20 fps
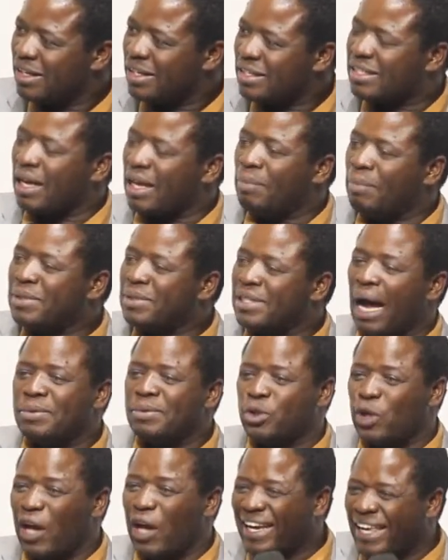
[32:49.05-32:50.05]

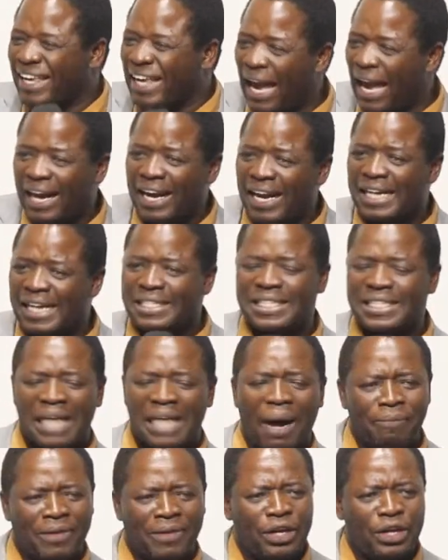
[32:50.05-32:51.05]
Sometimes you are carrying
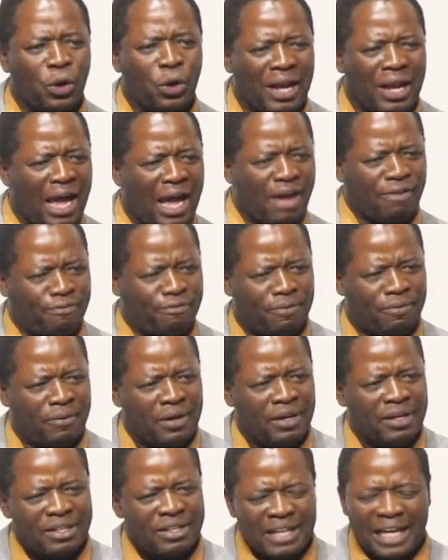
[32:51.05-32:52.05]
something in your life
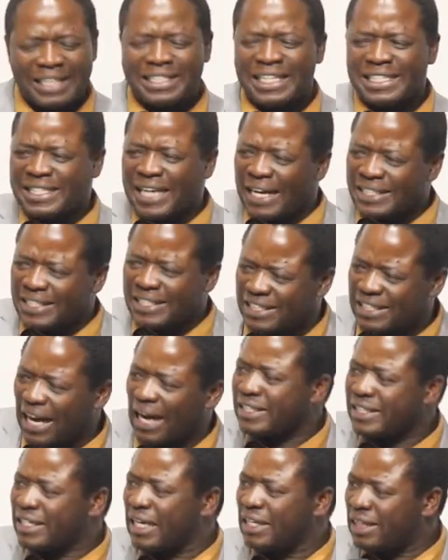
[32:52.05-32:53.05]
that is
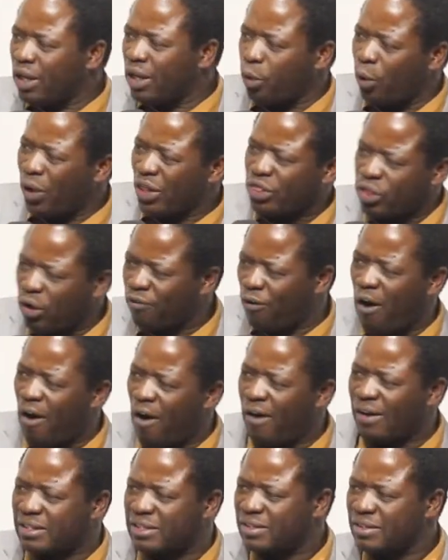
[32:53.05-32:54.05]
attracting the wrath of
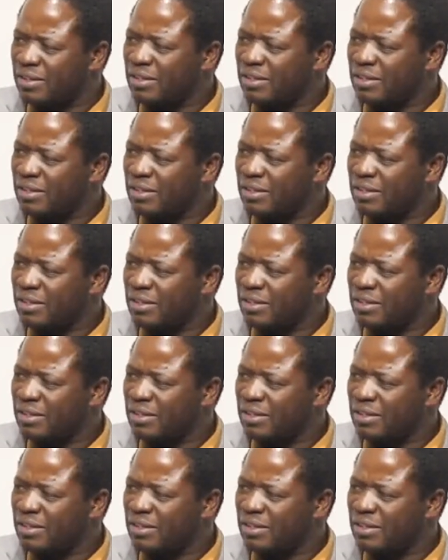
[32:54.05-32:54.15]
God.